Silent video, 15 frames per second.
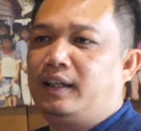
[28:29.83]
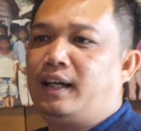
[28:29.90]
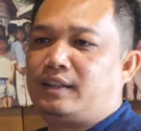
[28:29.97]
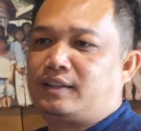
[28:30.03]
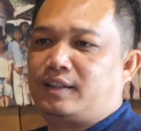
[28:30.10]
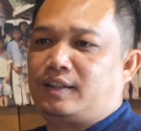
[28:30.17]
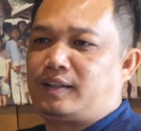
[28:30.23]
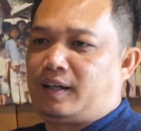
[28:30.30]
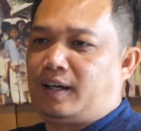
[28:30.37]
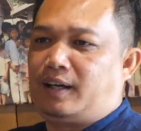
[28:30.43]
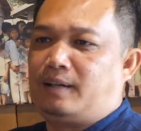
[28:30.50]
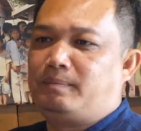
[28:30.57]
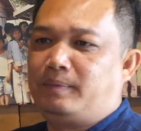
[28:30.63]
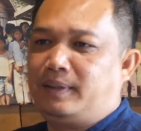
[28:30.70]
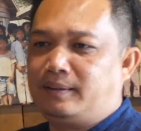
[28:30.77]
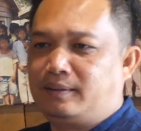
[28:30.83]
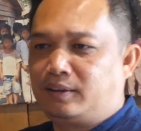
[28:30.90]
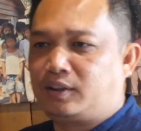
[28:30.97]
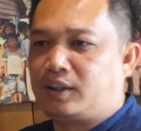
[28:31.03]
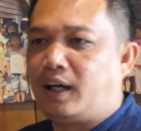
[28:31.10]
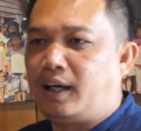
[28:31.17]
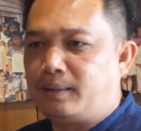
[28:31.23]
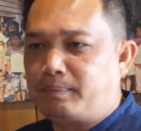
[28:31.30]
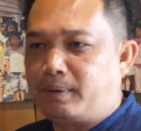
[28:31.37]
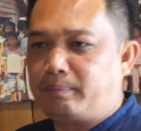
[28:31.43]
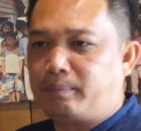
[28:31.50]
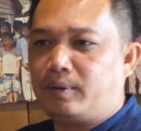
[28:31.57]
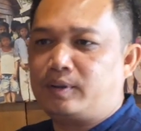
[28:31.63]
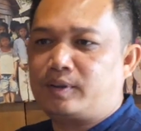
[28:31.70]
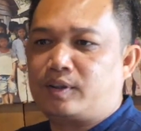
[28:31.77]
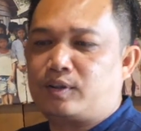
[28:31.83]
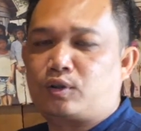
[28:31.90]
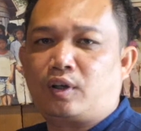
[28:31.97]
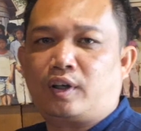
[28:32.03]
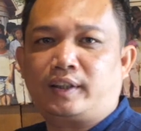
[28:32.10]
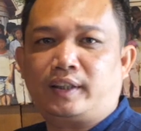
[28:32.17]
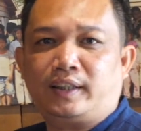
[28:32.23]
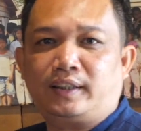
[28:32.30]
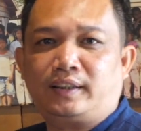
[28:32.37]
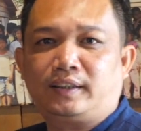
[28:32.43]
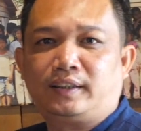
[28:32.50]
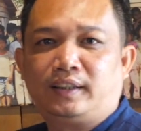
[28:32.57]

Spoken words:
Like just come and kind people just joining.